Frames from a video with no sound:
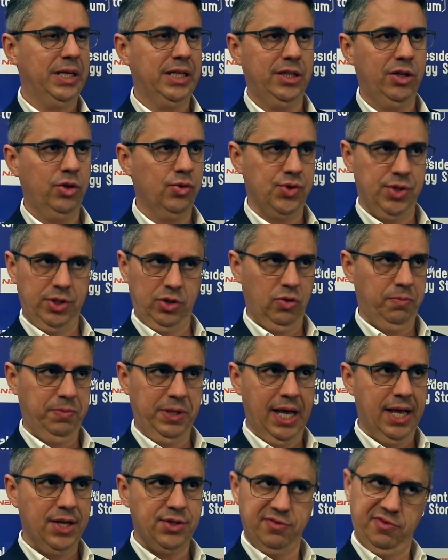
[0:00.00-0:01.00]
been using
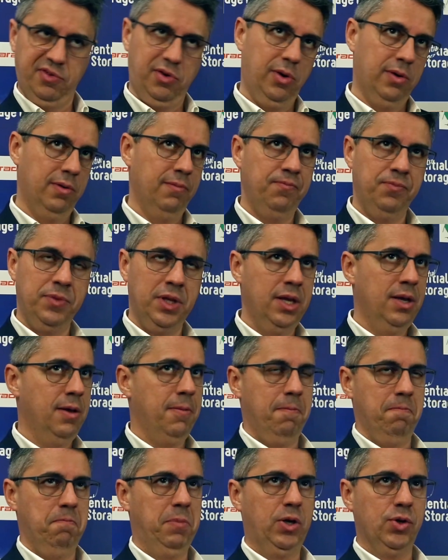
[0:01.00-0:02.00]
UPS
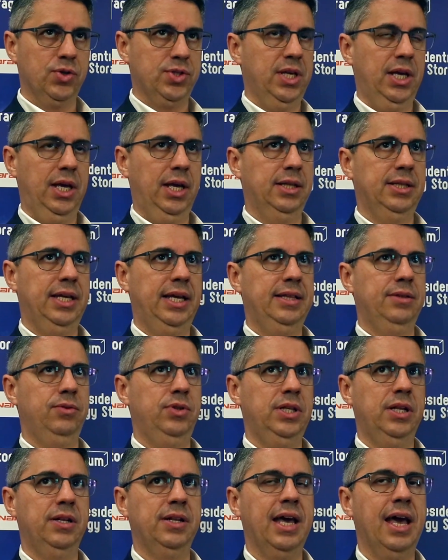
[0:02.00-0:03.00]
because they
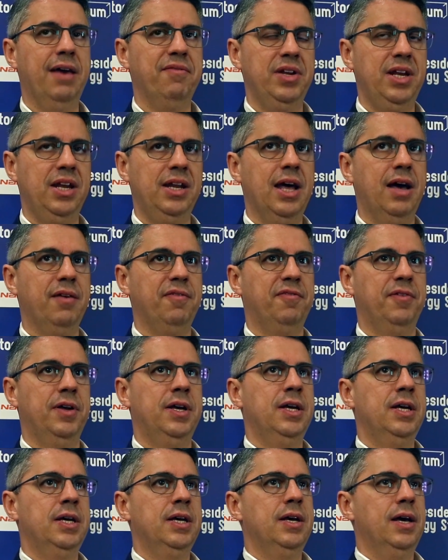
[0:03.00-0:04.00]
didn't have enough
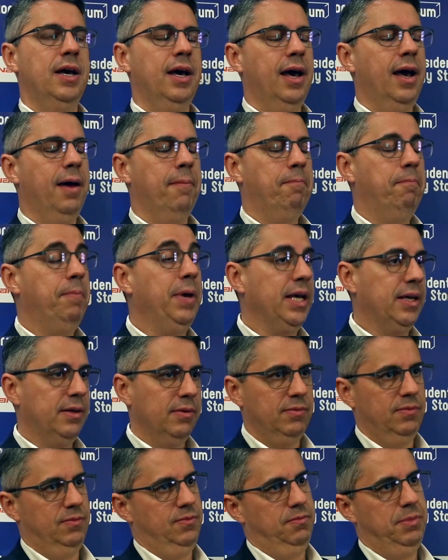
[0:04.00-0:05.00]
big
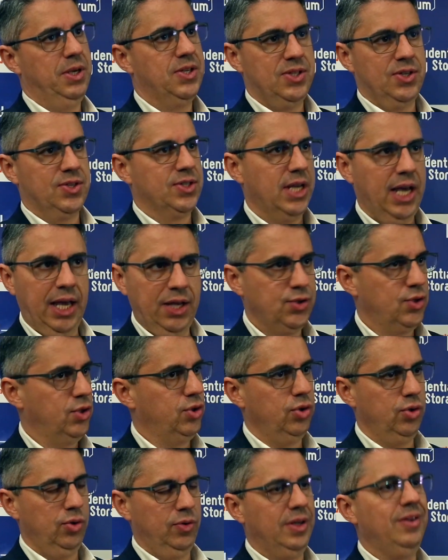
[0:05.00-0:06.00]
business case
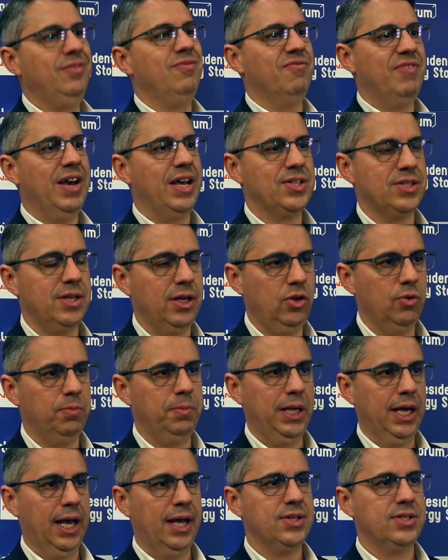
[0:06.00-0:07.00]
to invest in
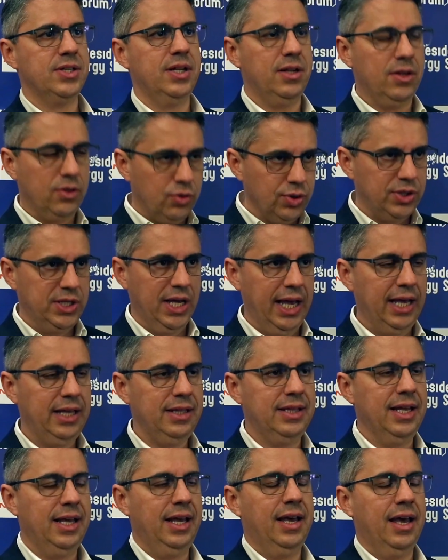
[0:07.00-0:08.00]
UPS.
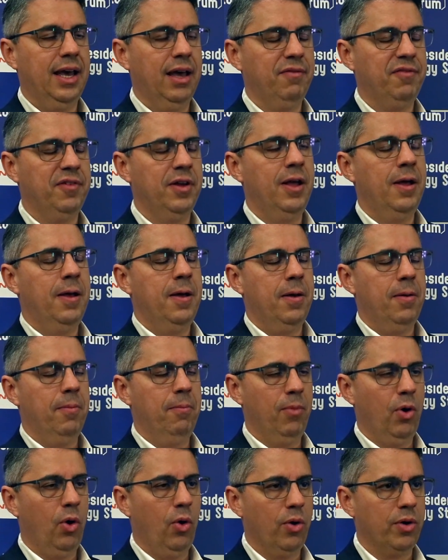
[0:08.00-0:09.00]
Today they have
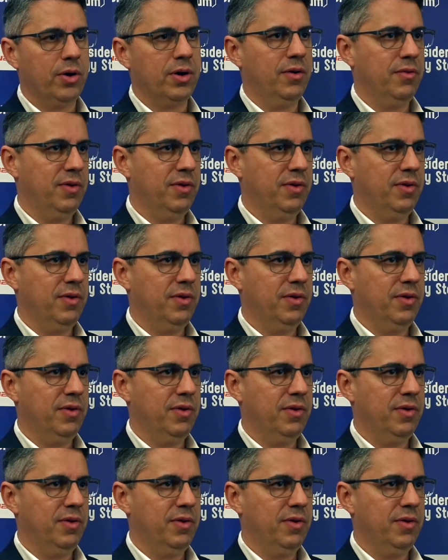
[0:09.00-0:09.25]
more